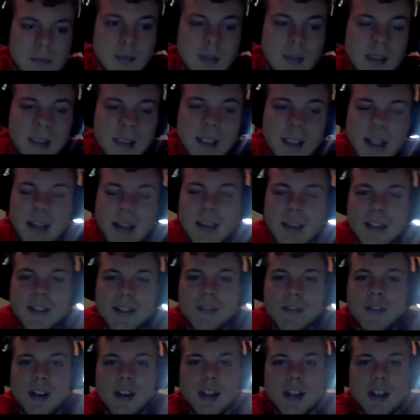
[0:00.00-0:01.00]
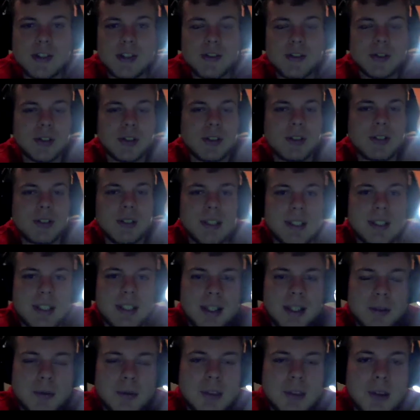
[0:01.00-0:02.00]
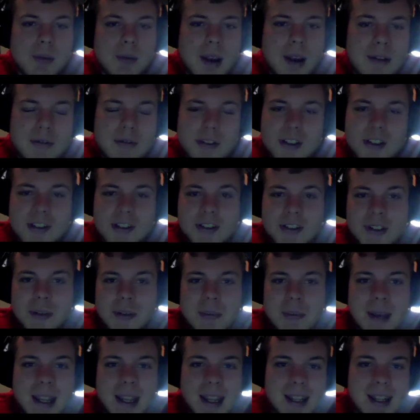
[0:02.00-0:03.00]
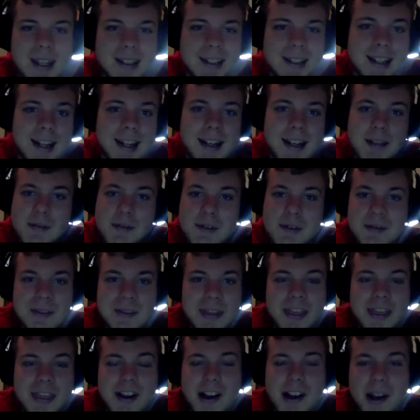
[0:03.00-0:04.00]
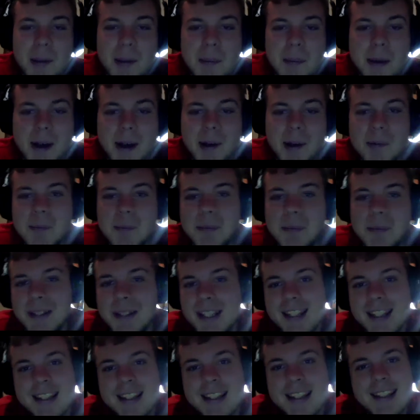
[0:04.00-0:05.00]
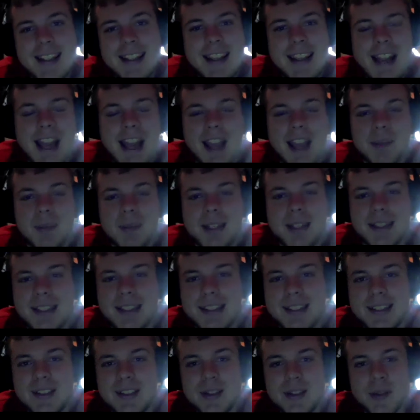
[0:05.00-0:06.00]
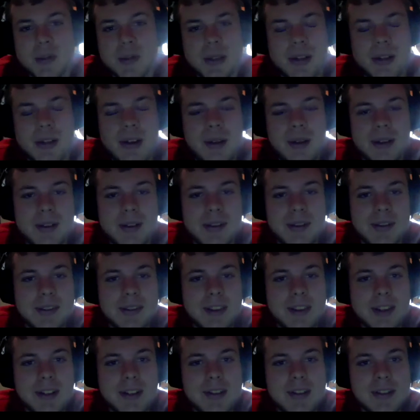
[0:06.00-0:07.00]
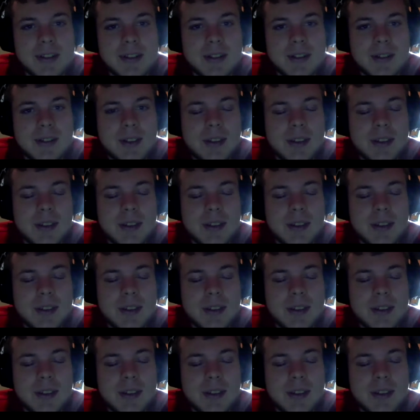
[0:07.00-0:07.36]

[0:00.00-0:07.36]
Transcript: Yeah, that's very true, and the reference you made, I never even thought about, but I mean, that's true. There's